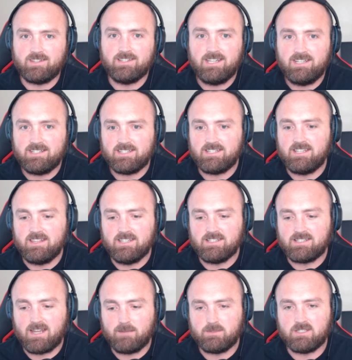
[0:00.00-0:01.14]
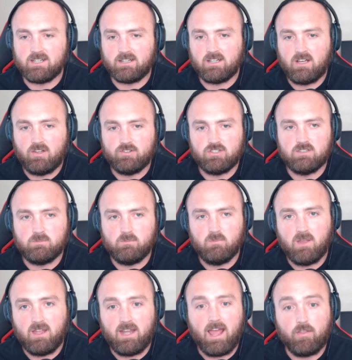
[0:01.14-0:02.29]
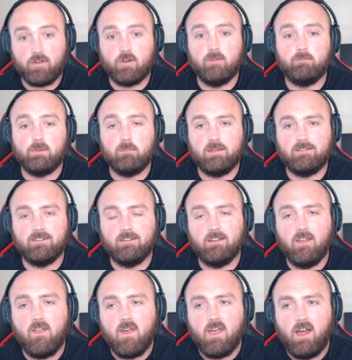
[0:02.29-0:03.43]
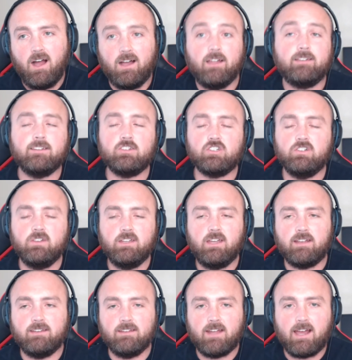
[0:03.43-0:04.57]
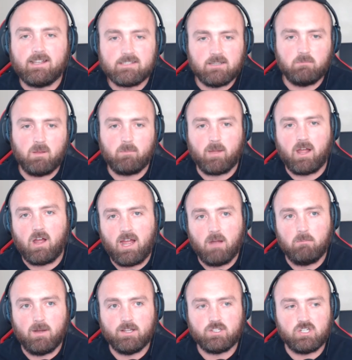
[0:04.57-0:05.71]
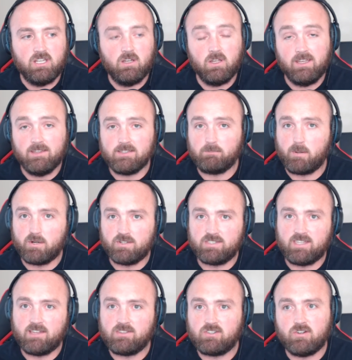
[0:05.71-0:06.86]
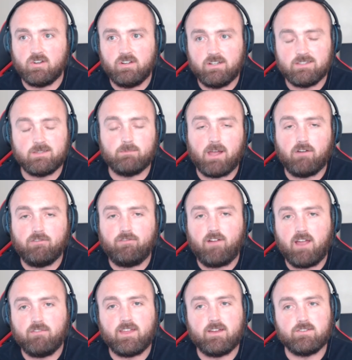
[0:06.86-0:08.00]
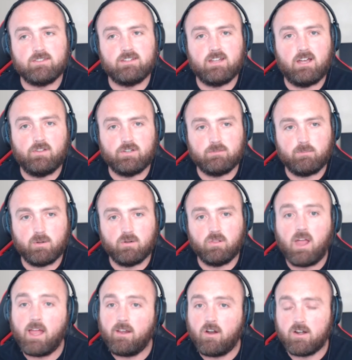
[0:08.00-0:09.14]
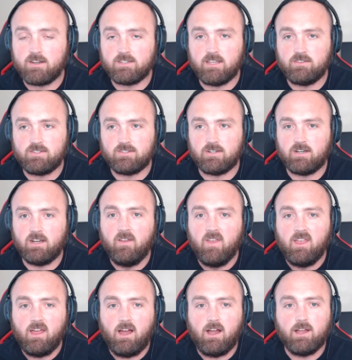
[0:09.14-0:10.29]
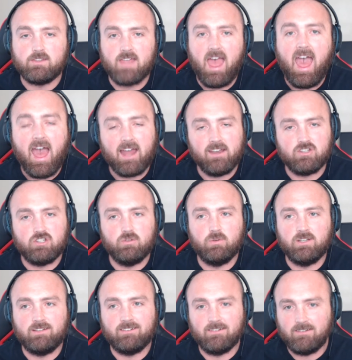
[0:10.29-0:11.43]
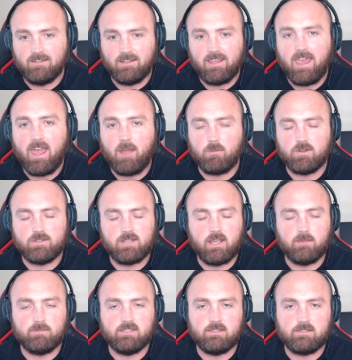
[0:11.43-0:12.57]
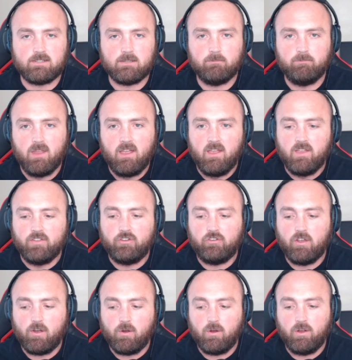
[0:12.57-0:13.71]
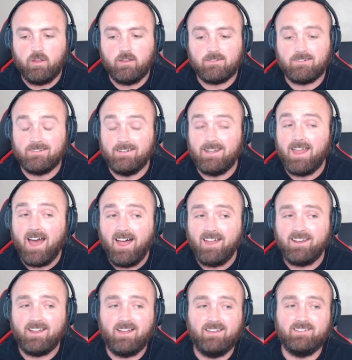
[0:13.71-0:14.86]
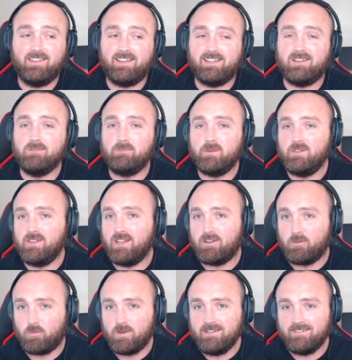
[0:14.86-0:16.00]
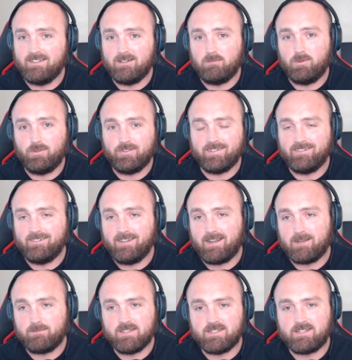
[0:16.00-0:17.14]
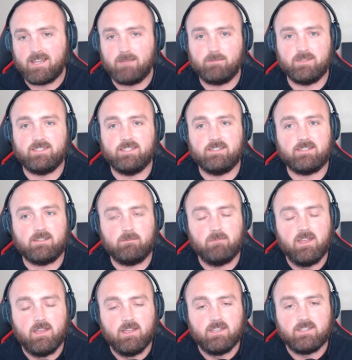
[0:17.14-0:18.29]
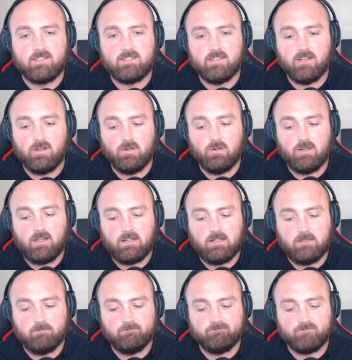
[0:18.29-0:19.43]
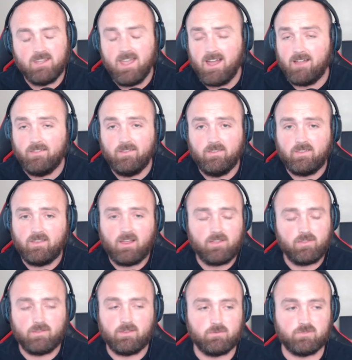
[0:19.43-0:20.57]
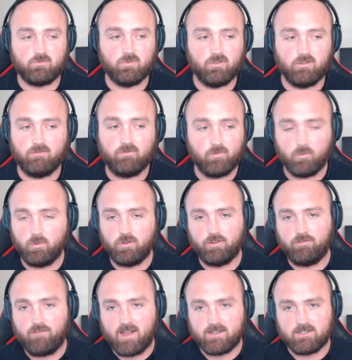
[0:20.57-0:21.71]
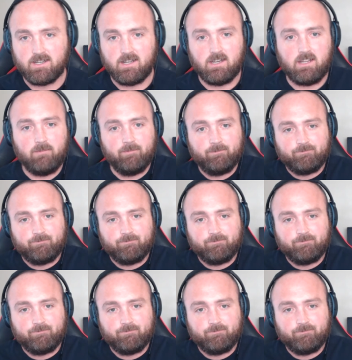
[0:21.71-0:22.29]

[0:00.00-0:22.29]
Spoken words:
it's neat to see these types of technologies and how they're implemented. Additionally, I did ask about how much it is per sensor, and it's about $5,000 per LiDAR sensor to add it to an existing camera type system. So it's not like completely unreasonable to set up this type of system. So yeah, I thought that was really, really fascinating.